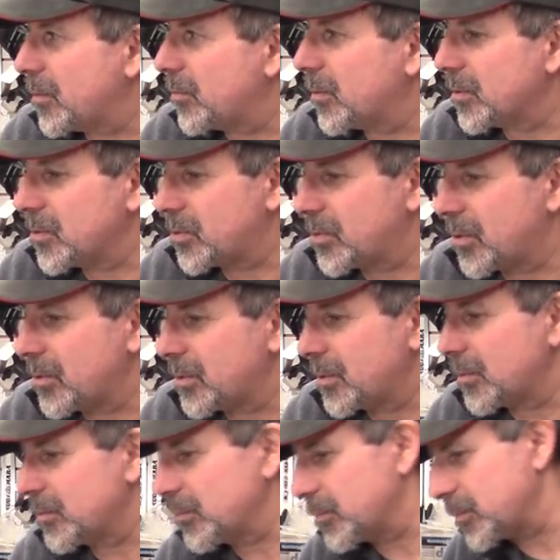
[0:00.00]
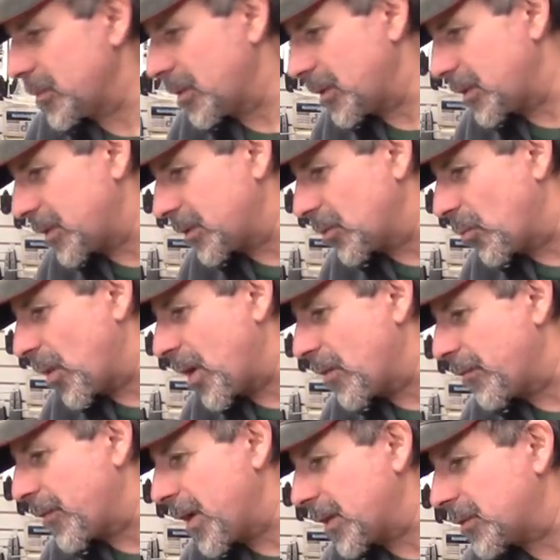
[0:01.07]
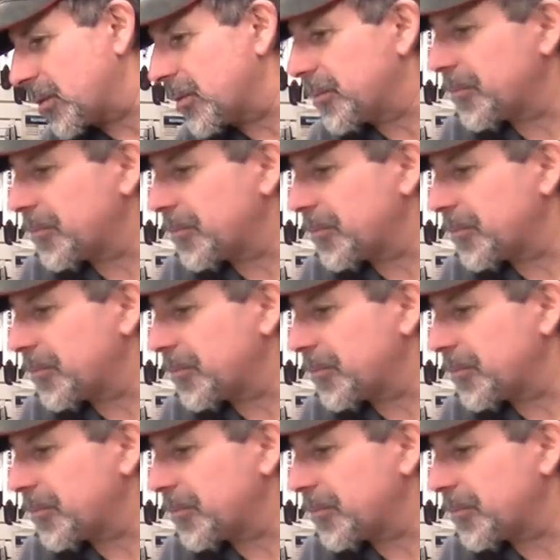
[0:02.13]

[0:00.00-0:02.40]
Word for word: really started to, you know, get the wow factor.